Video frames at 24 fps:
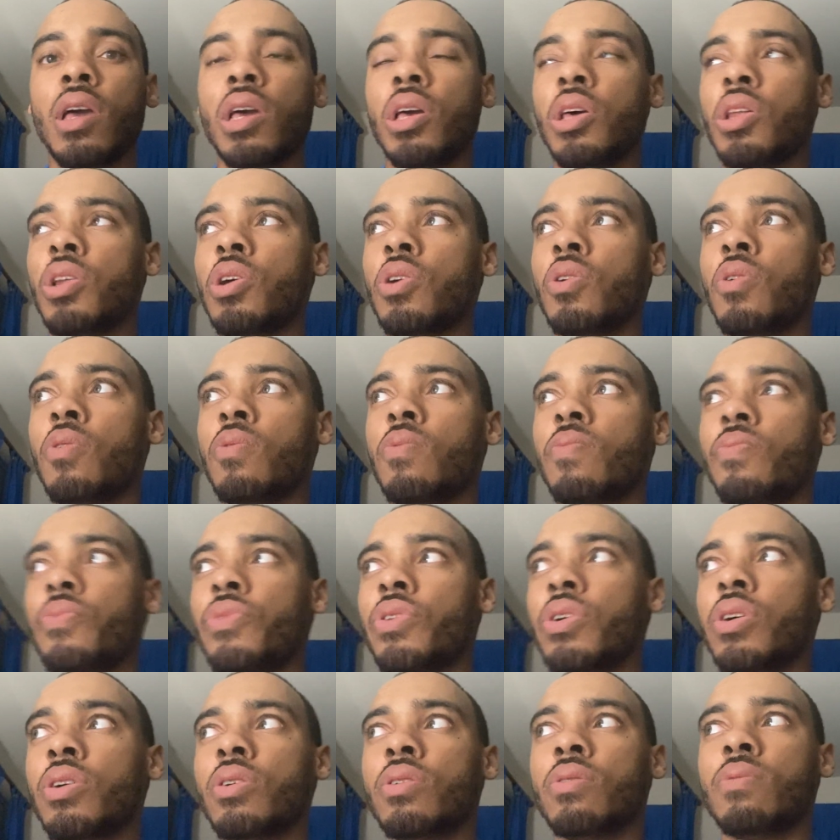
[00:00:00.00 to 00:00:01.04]
you know
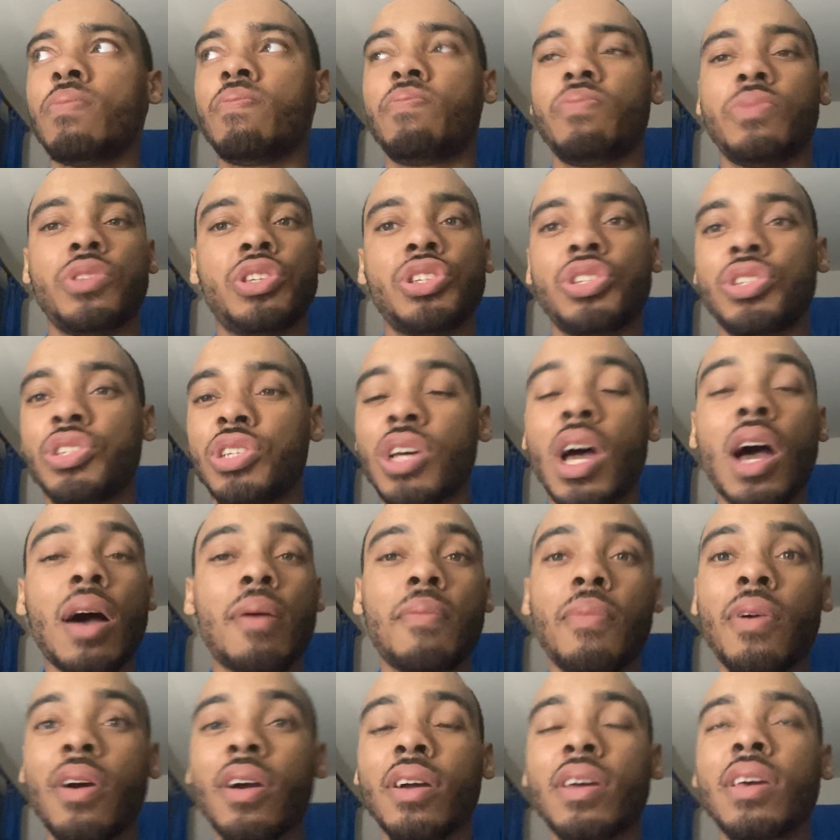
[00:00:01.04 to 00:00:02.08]
the, job
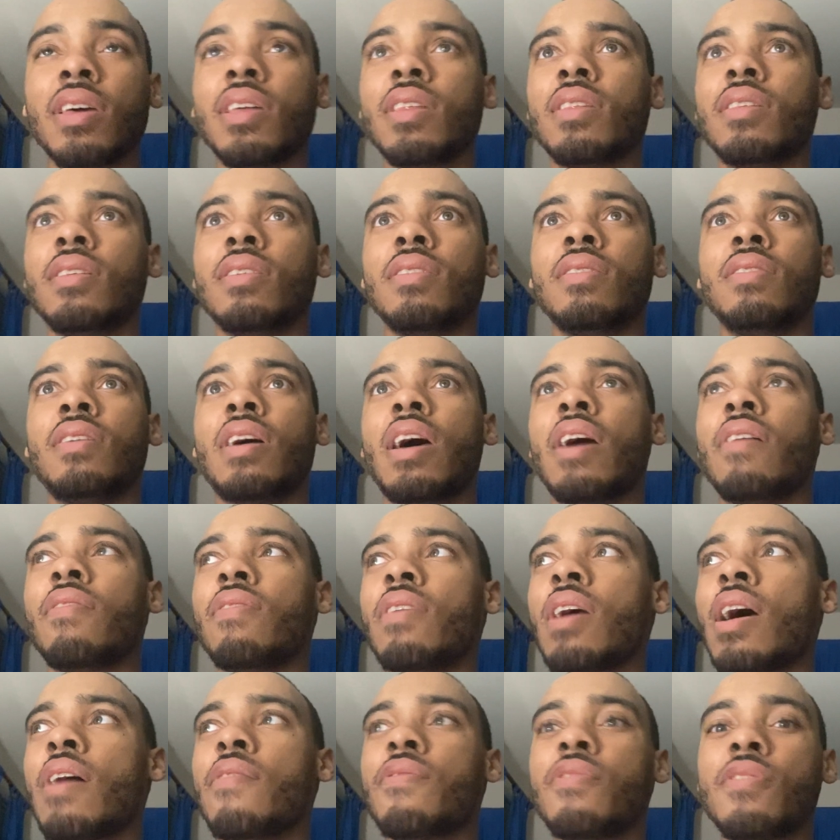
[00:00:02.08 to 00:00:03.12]
market the
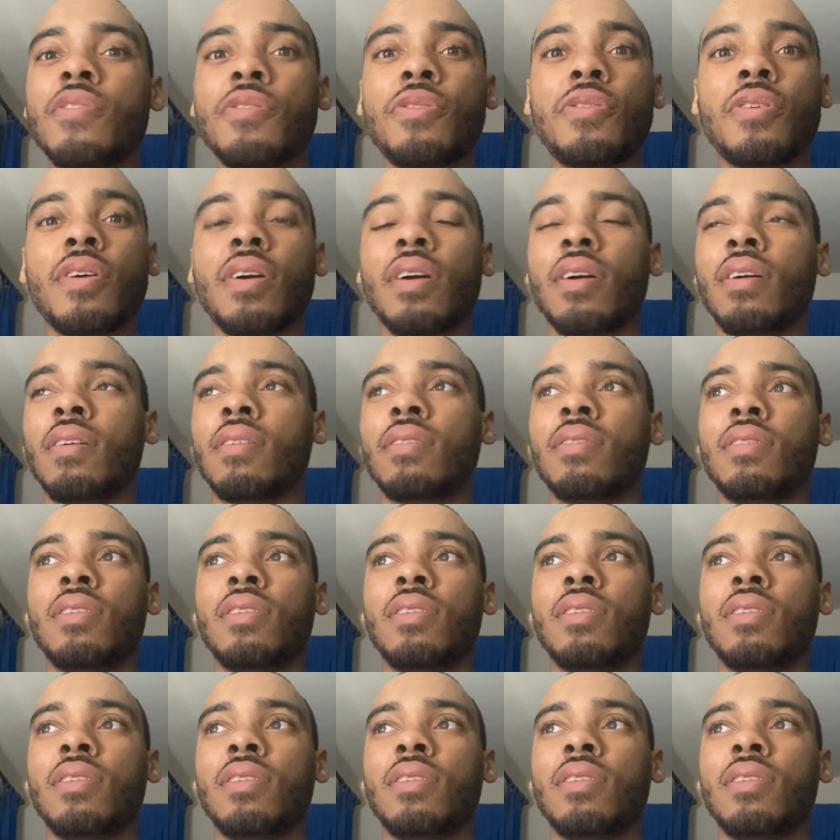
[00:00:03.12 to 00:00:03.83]
everything